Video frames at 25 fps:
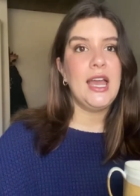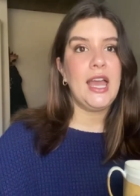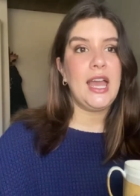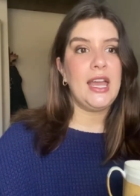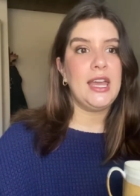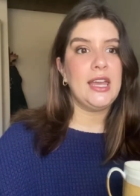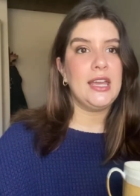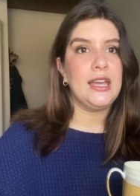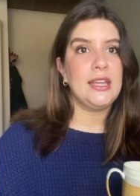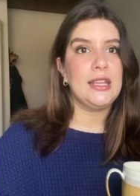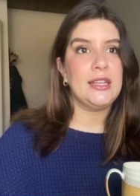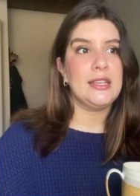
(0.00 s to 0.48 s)

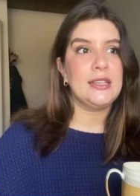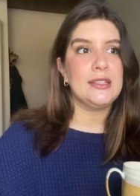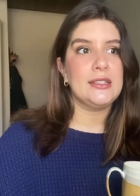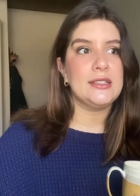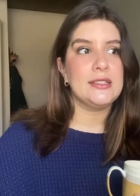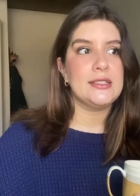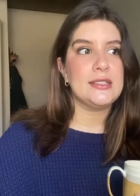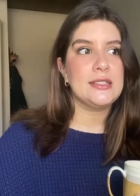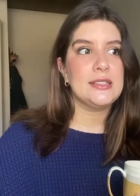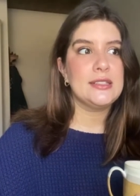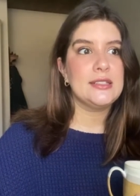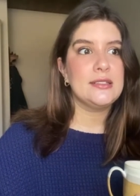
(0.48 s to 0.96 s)

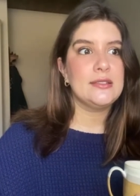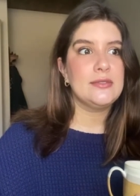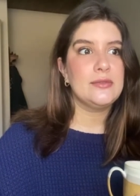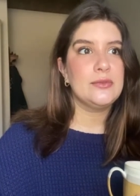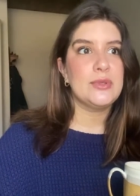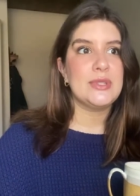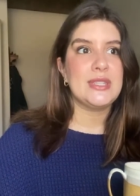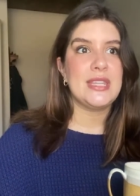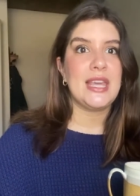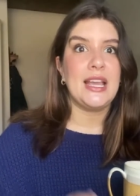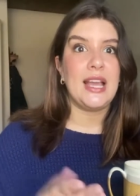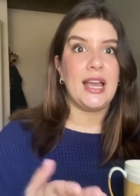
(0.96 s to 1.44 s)
And
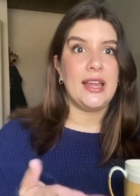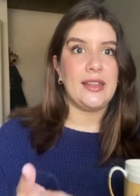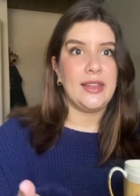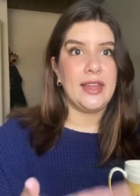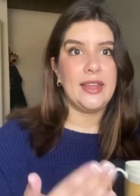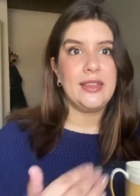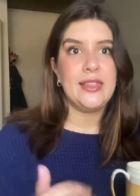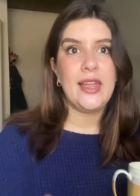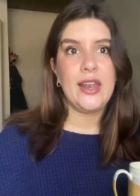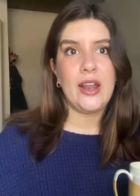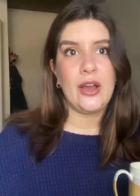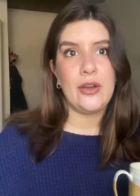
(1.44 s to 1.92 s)
was like, I
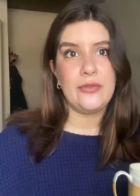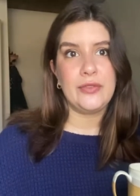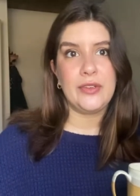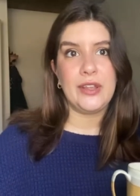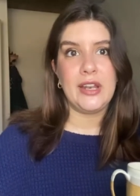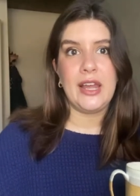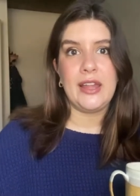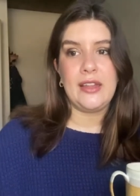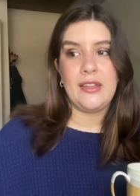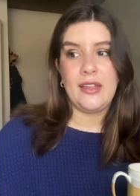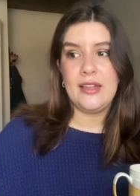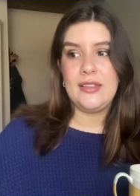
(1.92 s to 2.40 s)
like that outfit.
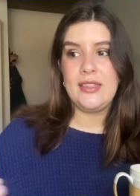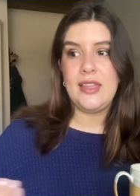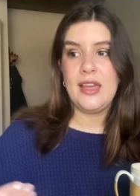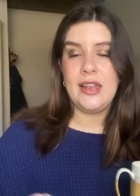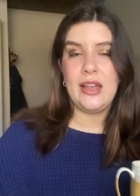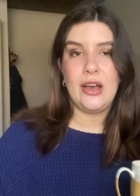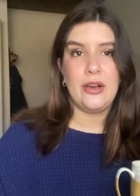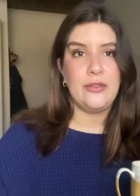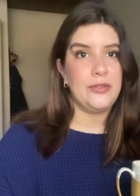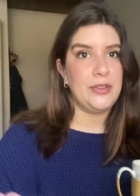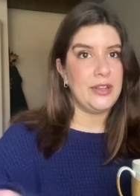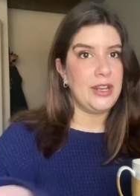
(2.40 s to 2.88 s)
I like that
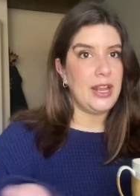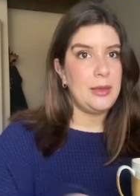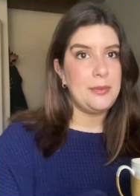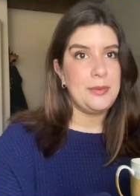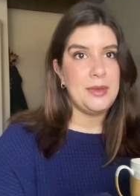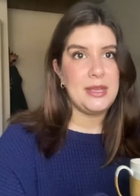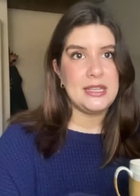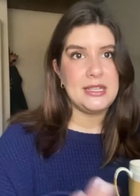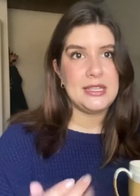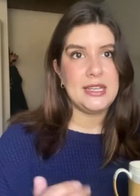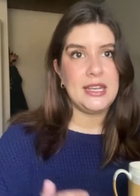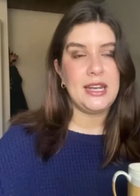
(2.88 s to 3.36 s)
outfit. I
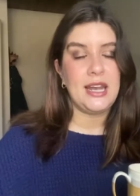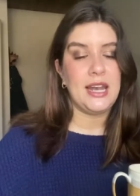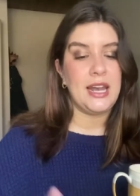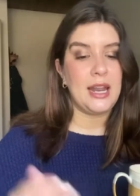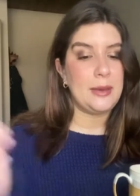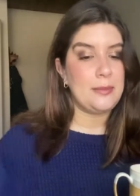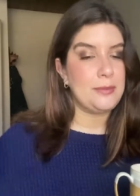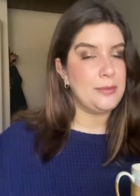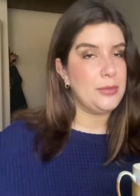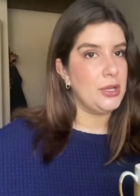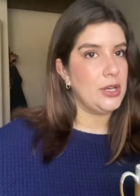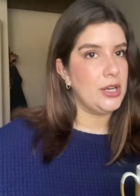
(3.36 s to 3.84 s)
pinned it and
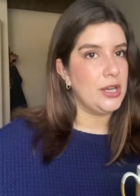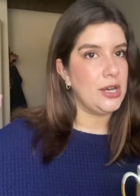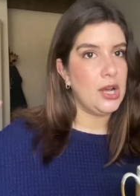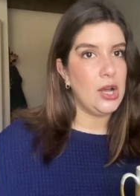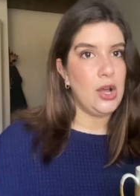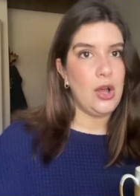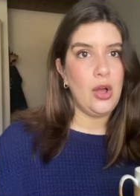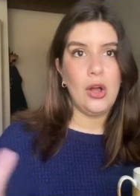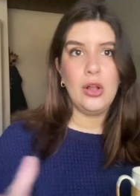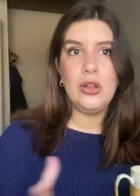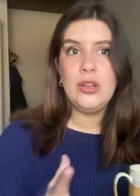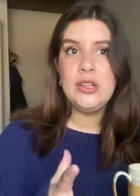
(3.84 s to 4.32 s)
I put it
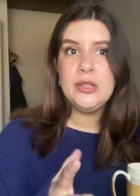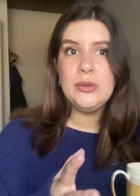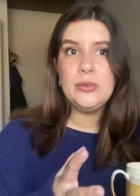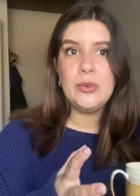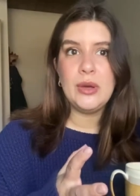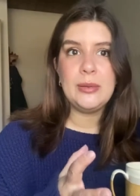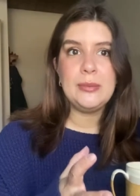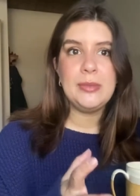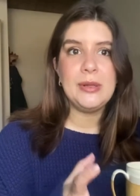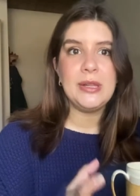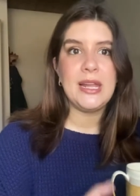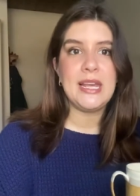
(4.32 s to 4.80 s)
all in
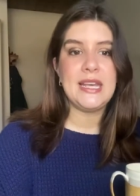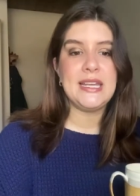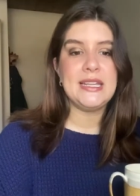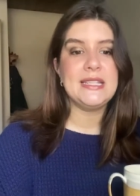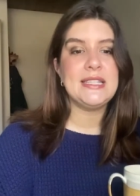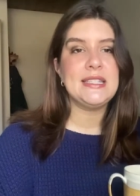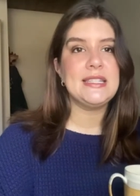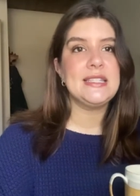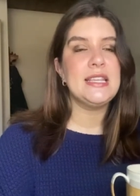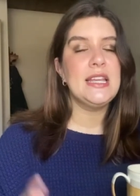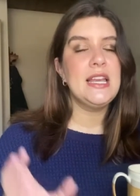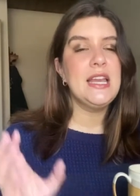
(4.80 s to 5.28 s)
one
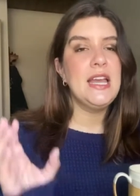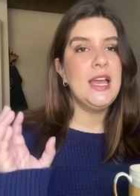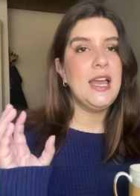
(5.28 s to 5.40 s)
place.